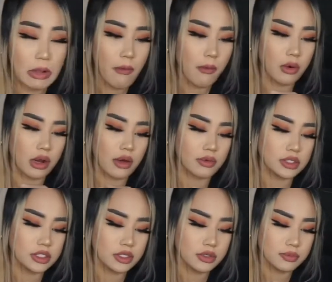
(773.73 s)
what I would
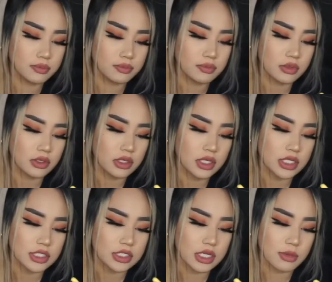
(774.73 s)
do
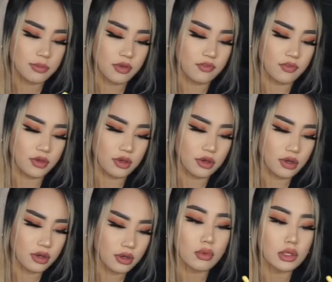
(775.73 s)
is take my finger
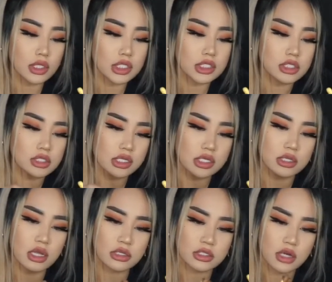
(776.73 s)
and then just eat
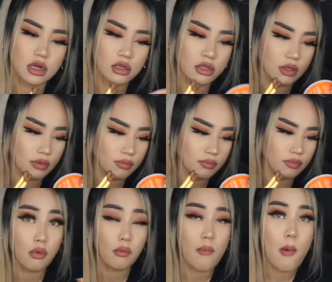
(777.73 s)
that chocolate
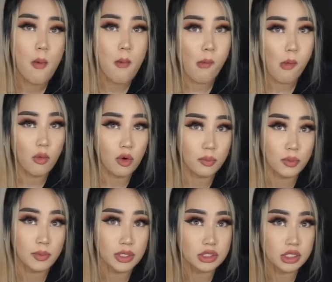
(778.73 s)
or put
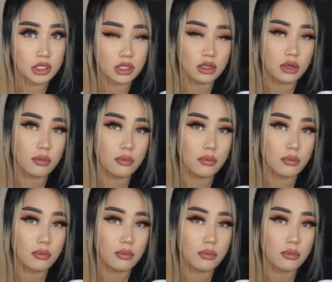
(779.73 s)
my tongue in there.